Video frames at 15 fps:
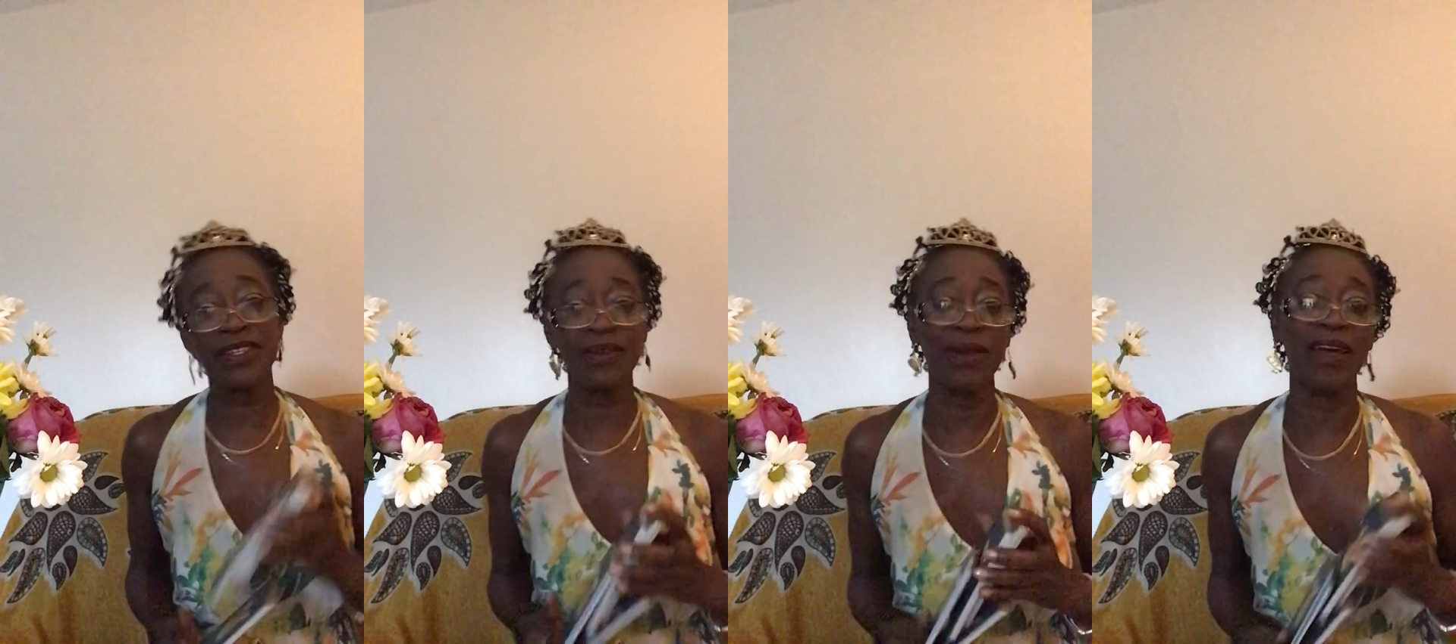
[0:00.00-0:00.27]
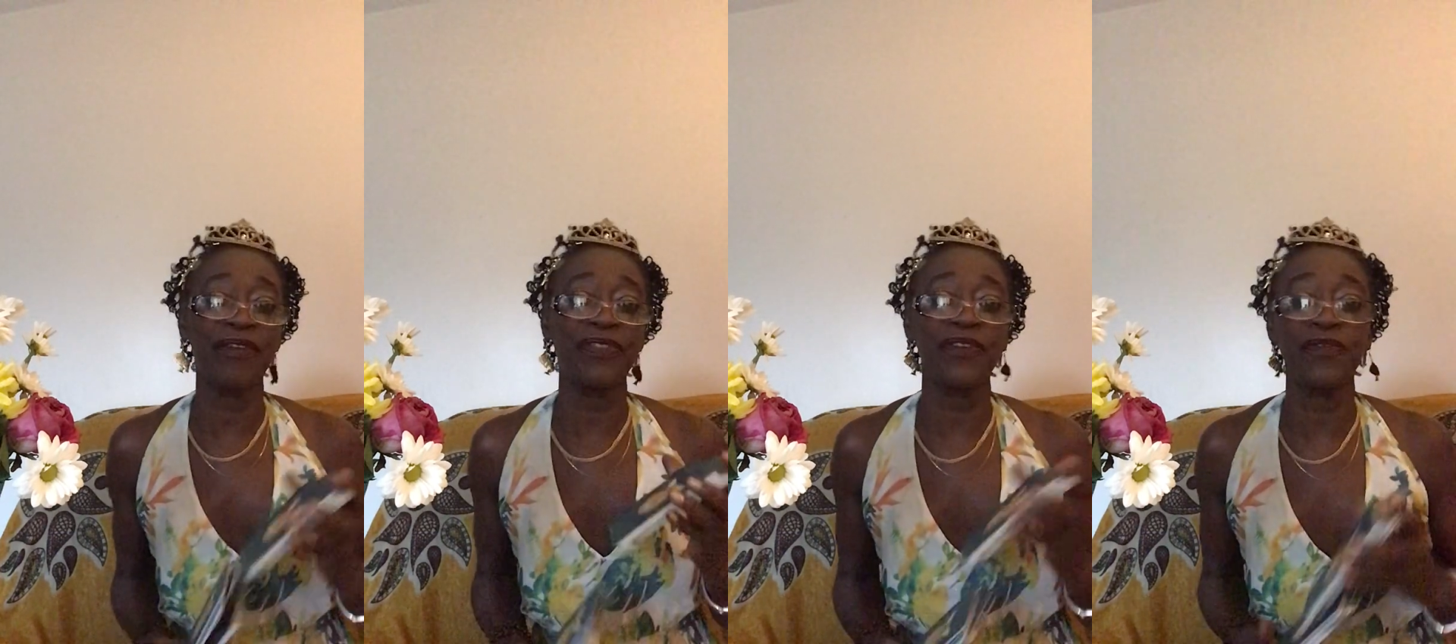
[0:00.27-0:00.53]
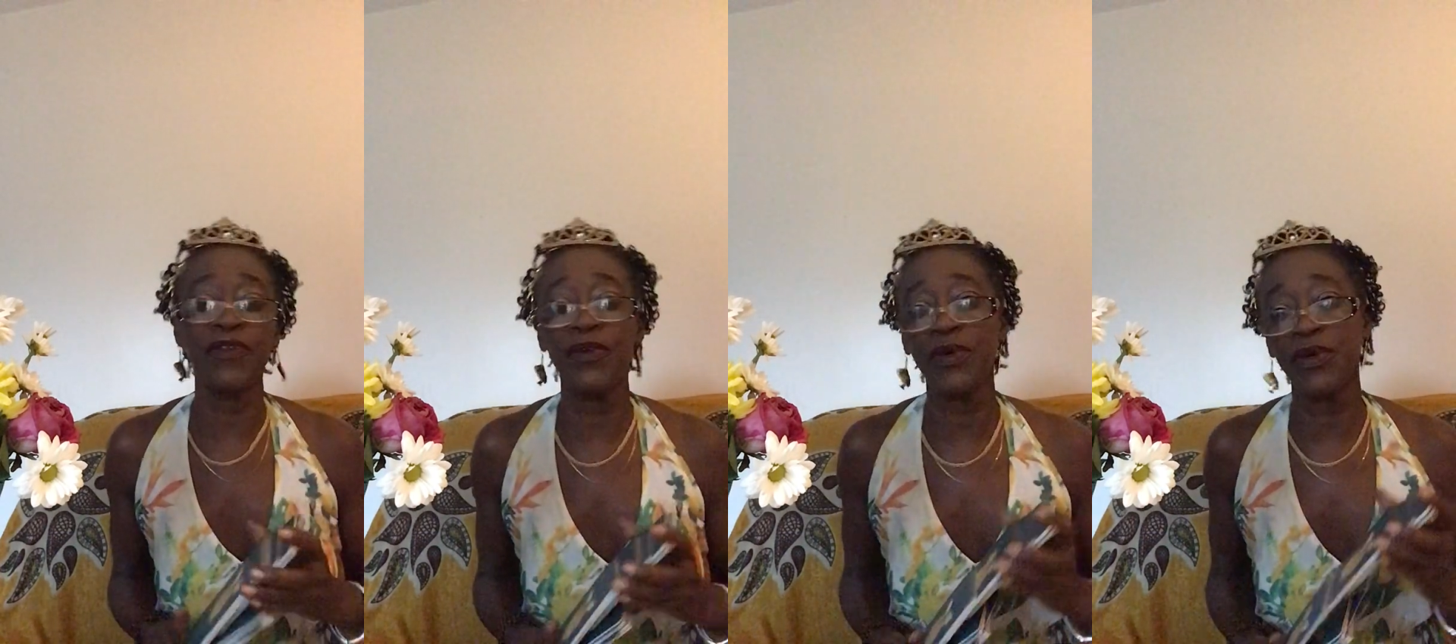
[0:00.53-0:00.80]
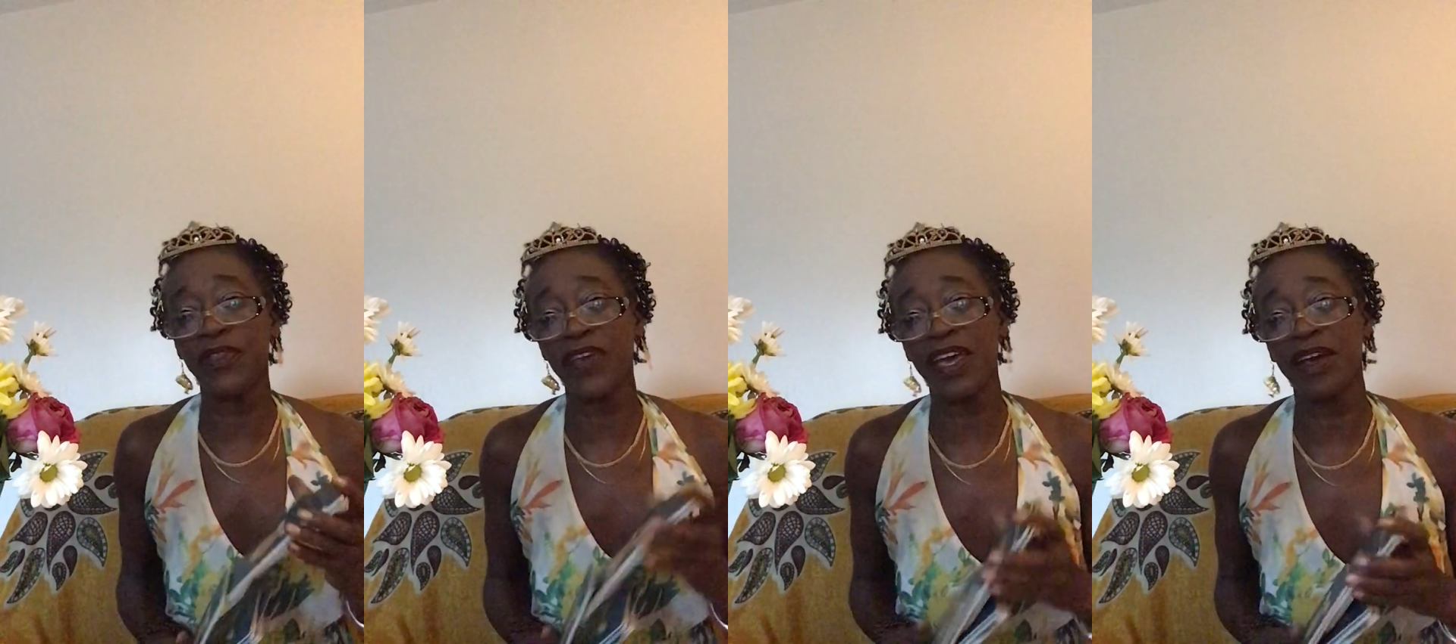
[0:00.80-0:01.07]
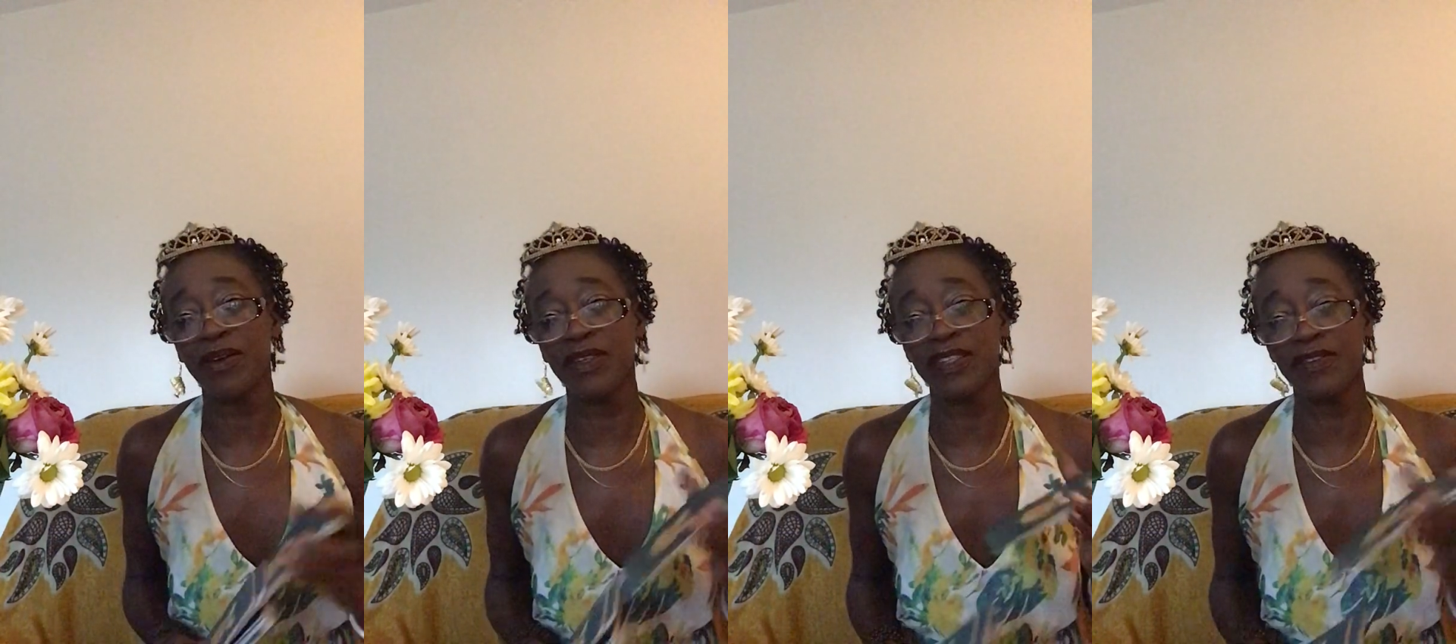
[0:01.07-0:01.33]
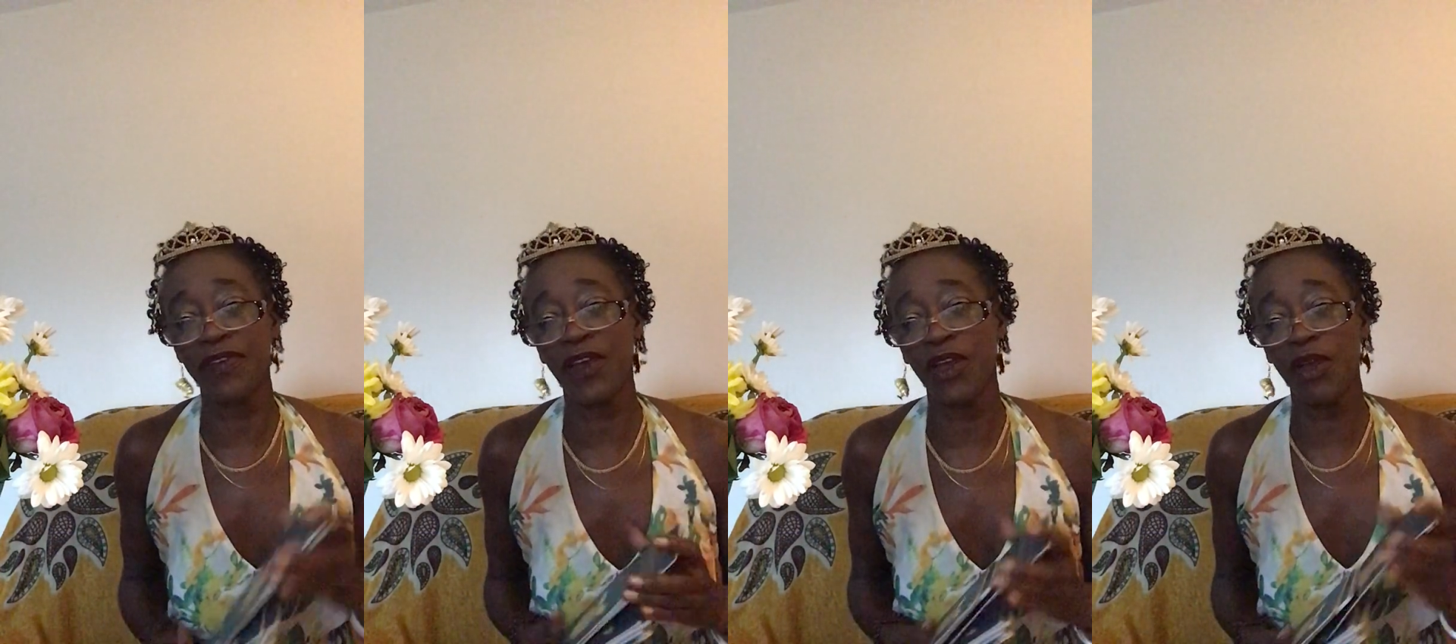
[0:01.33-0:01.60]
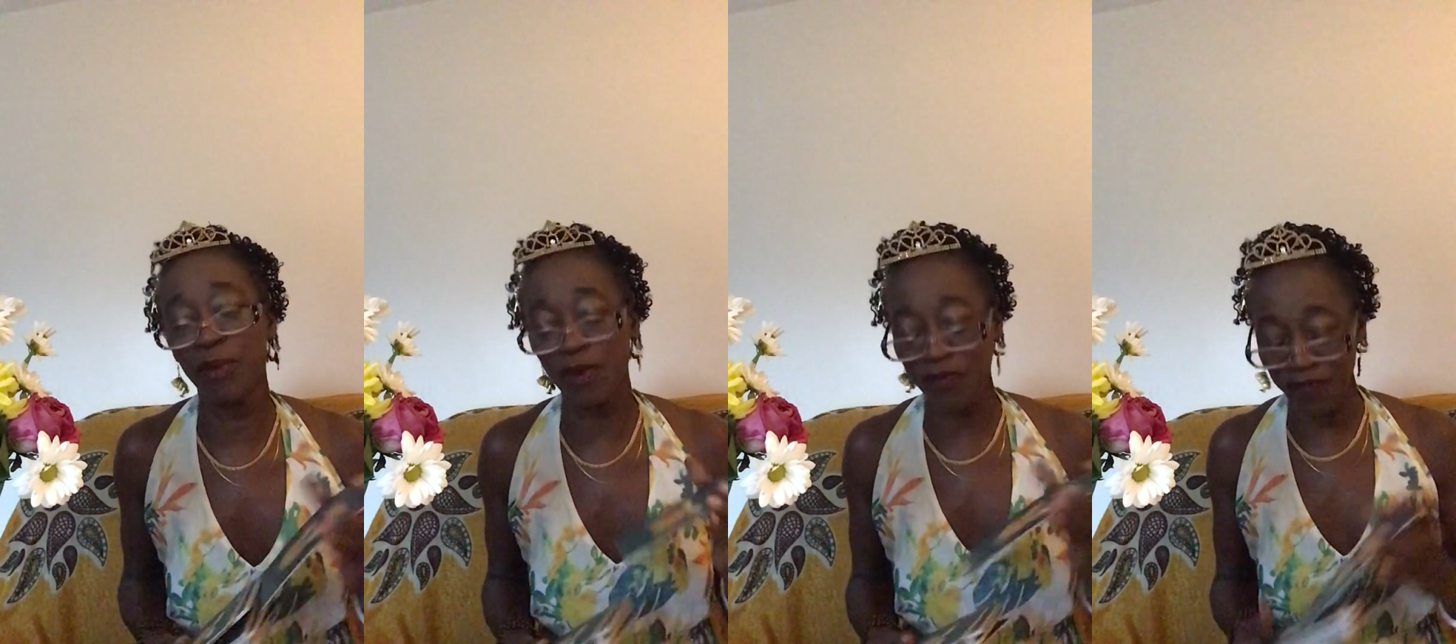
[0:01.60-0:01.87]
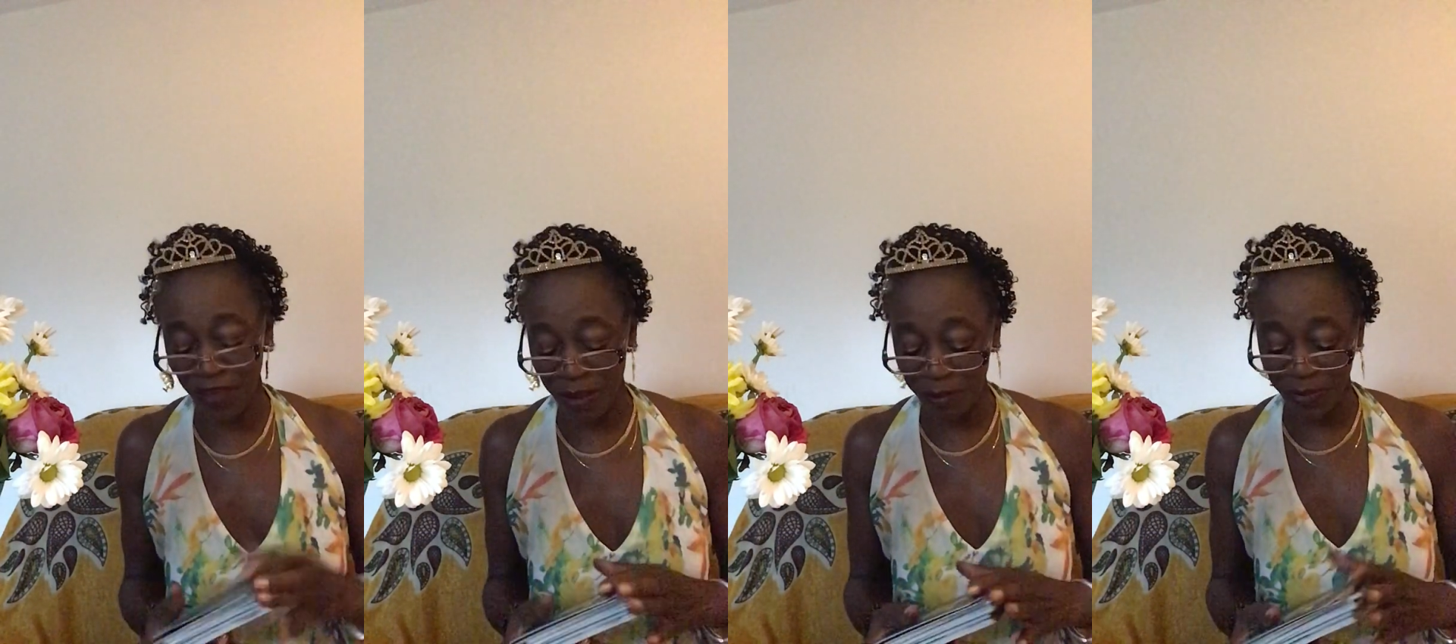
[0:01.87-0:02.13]
you have the 4th house of home and
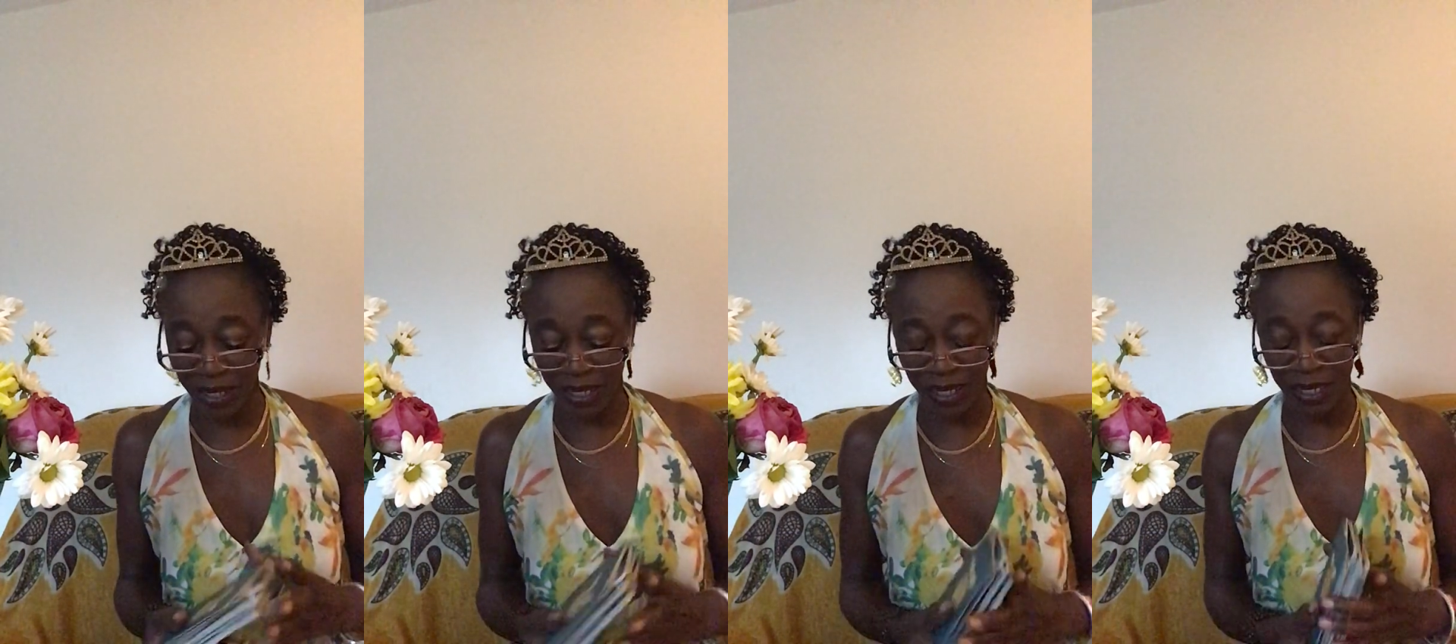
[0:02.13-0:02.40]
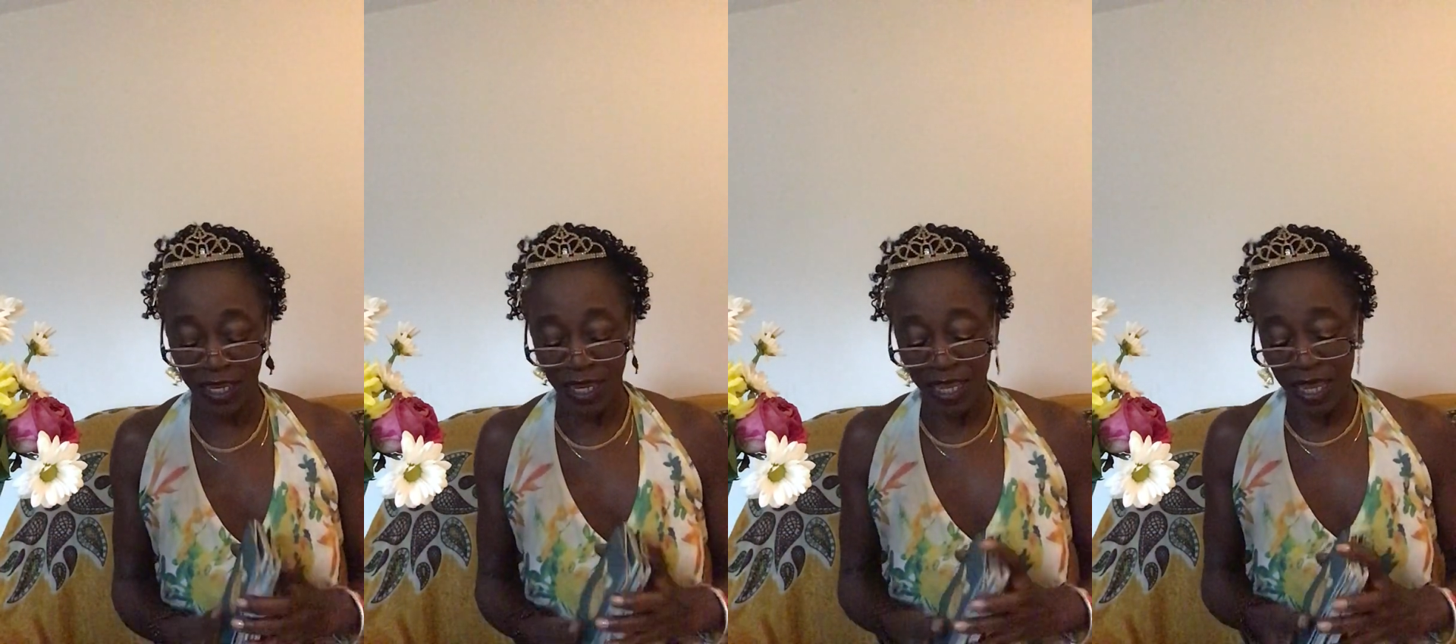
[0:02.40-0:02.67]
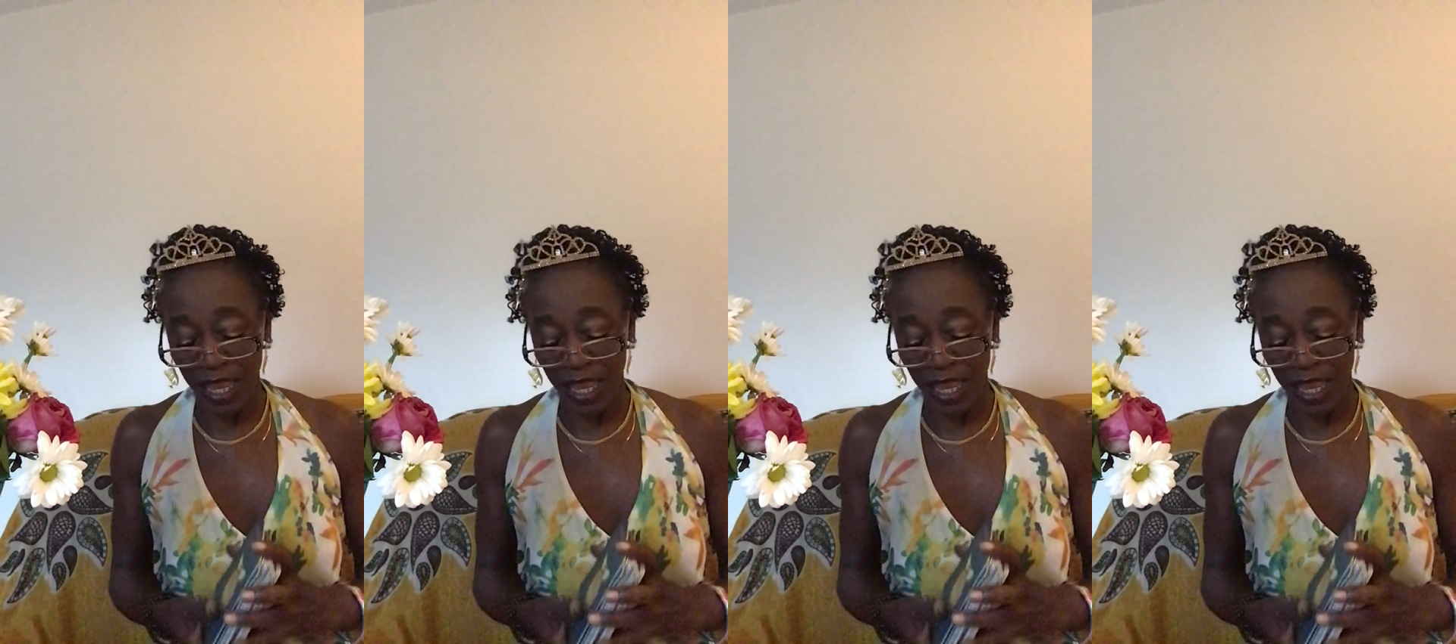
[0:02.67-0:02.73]
family